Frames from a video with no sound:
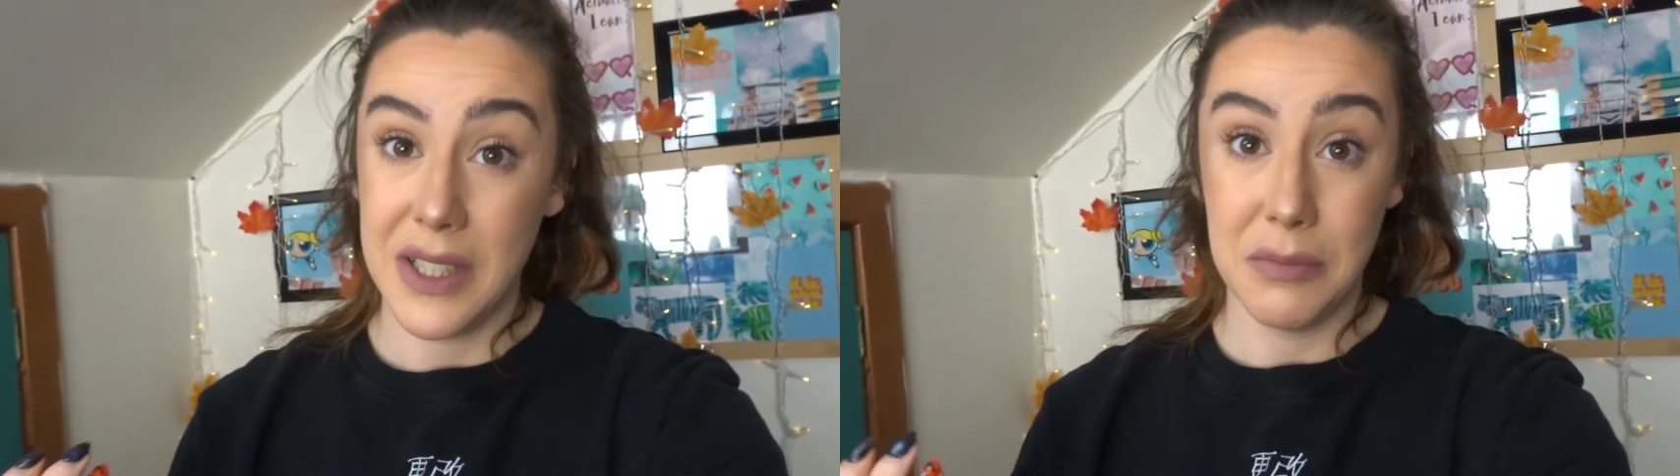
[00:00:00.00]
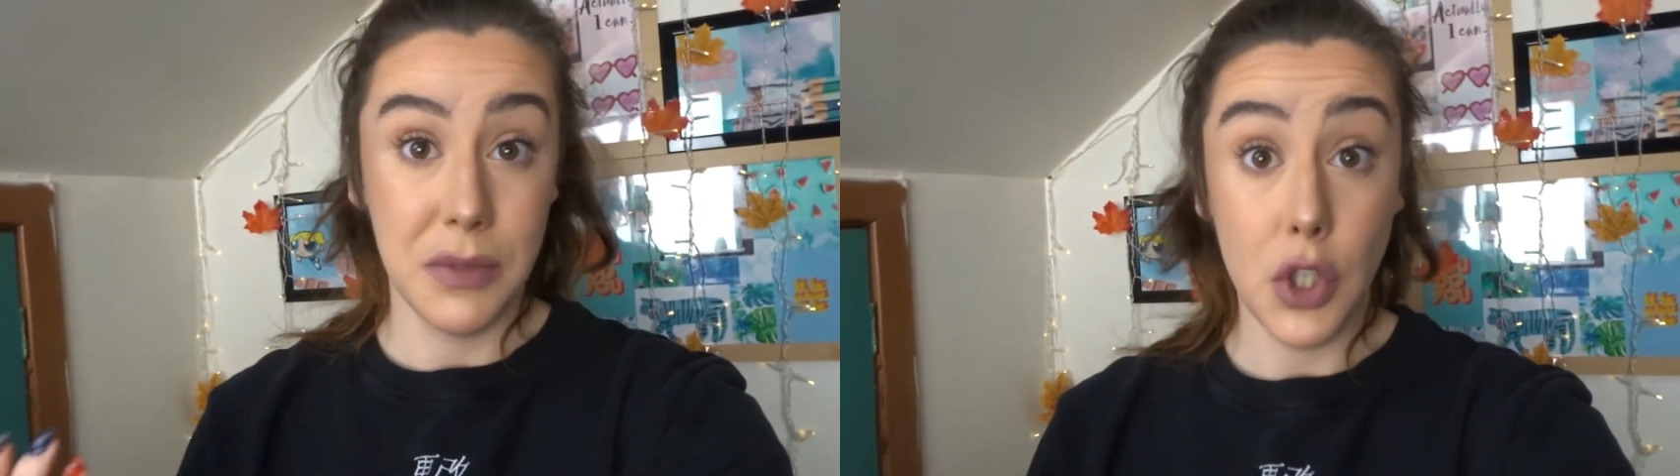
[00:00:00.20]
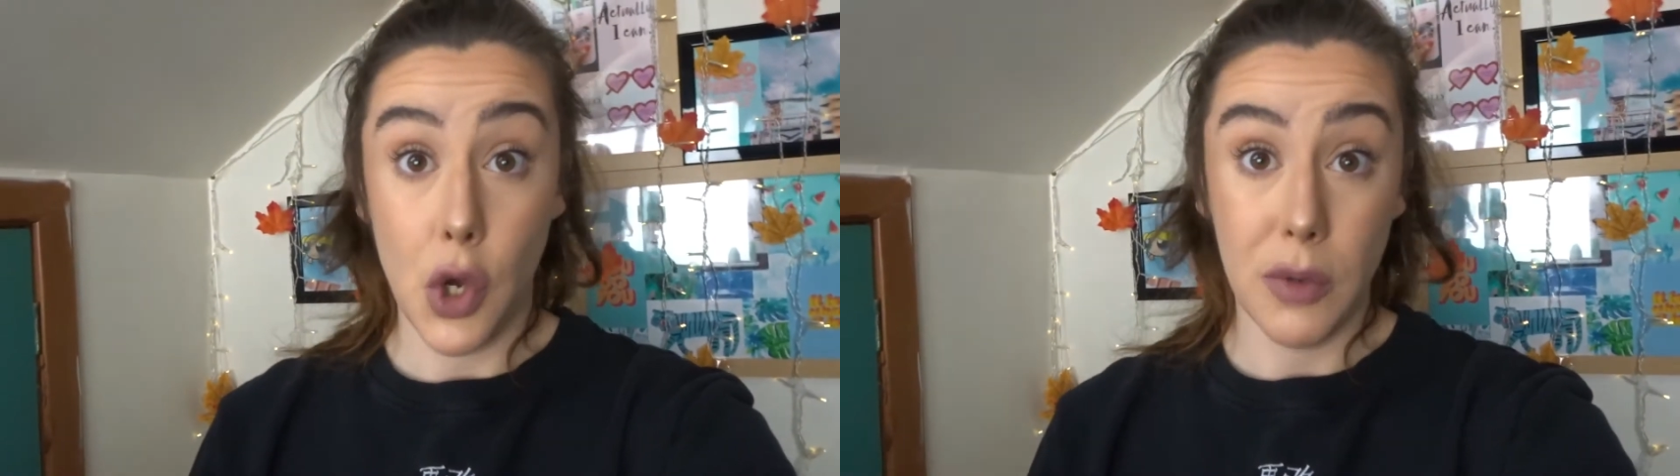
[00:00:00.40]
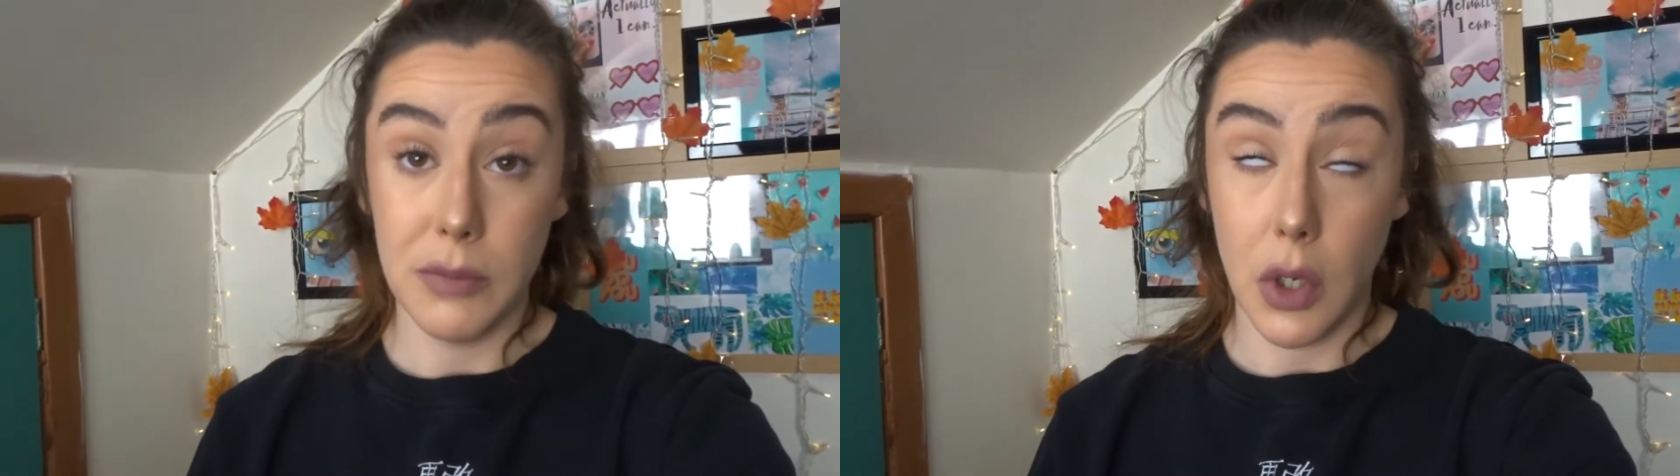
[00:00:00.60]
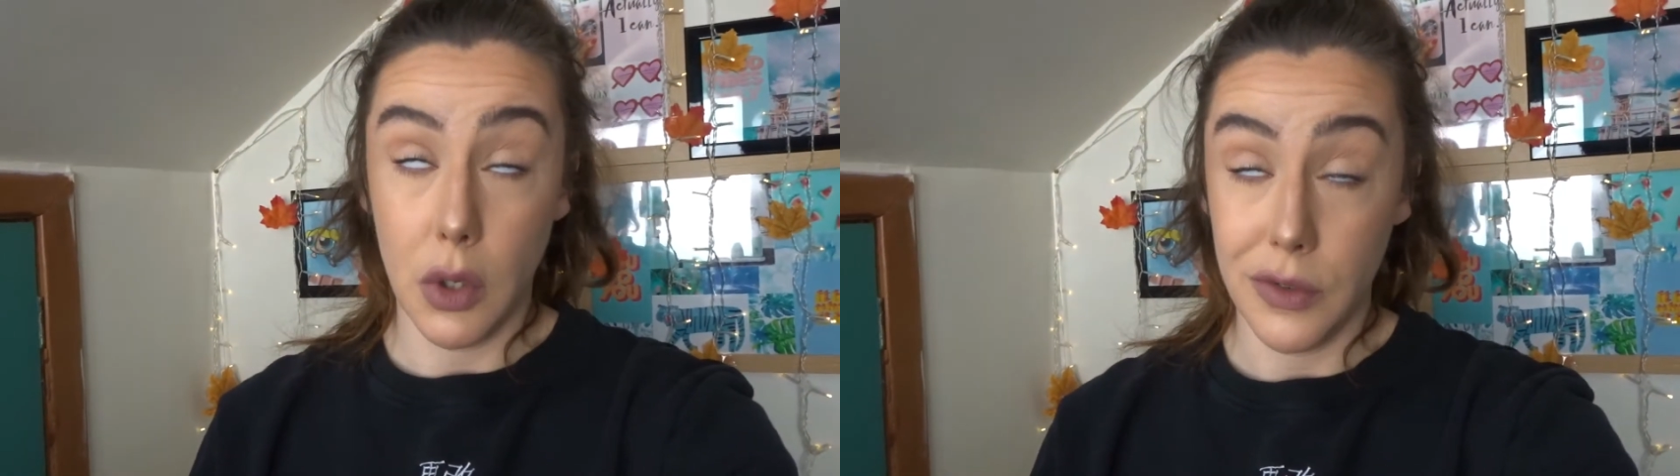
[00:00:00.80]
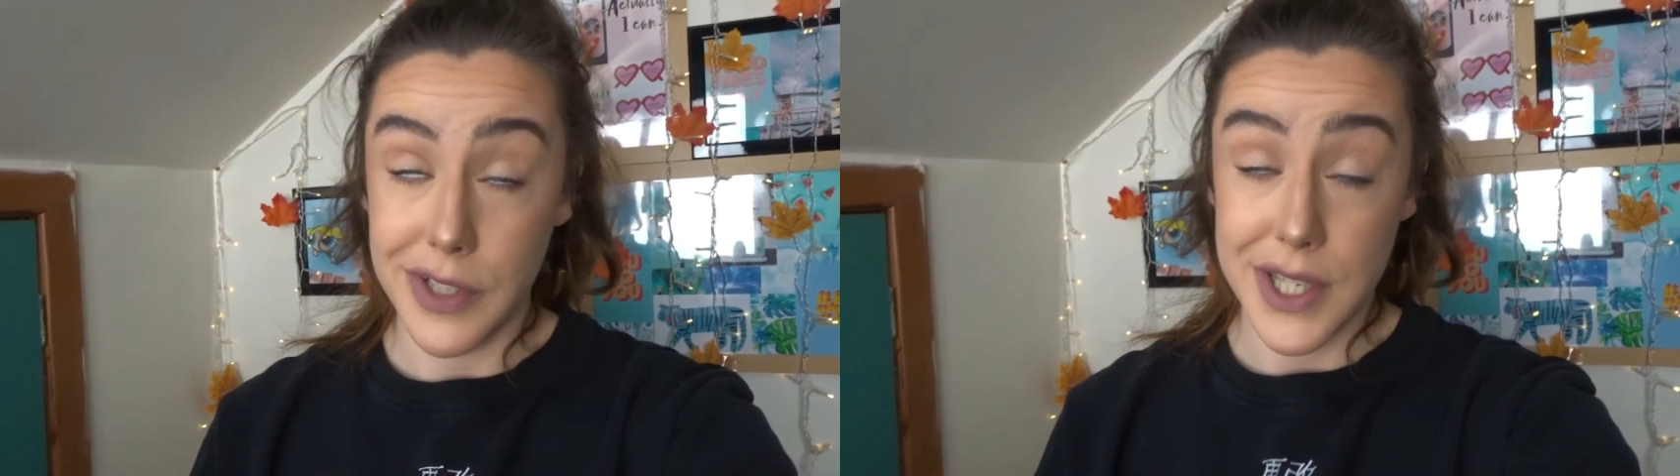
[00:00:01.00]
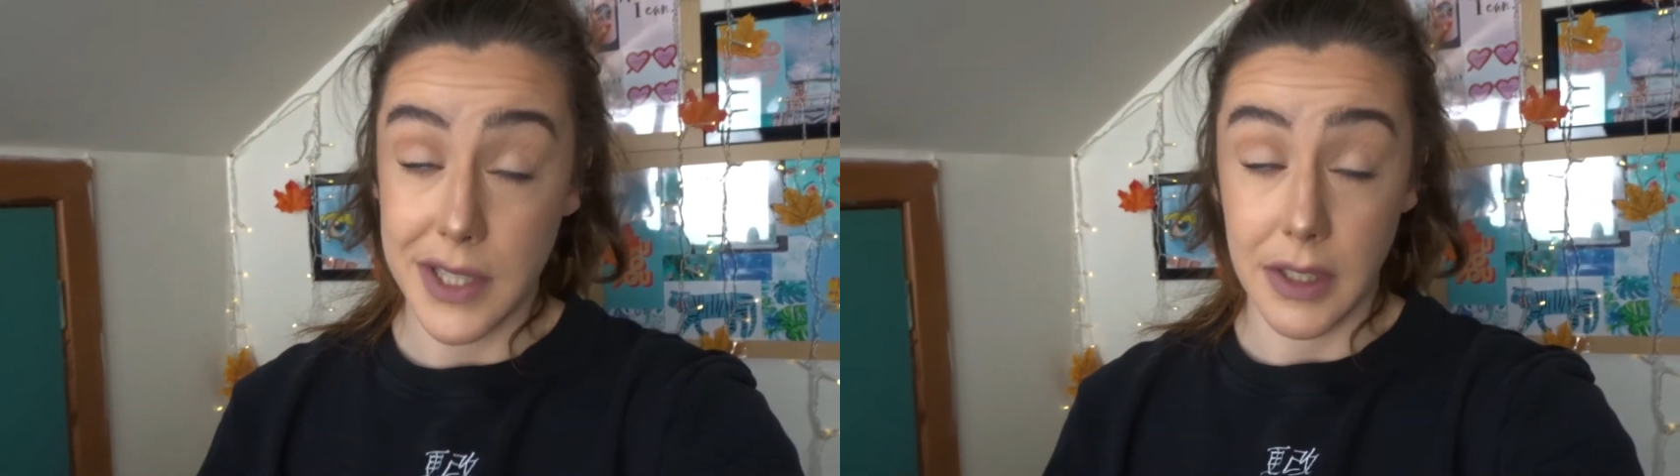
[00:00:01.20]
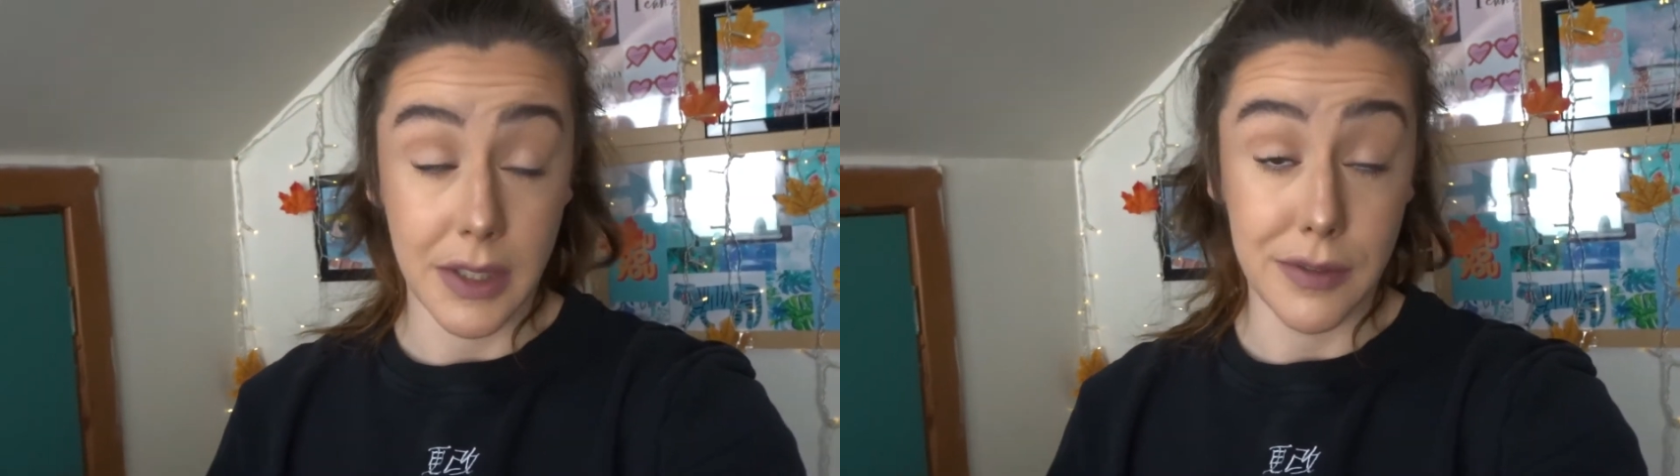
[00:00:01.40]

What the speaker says: Not obviously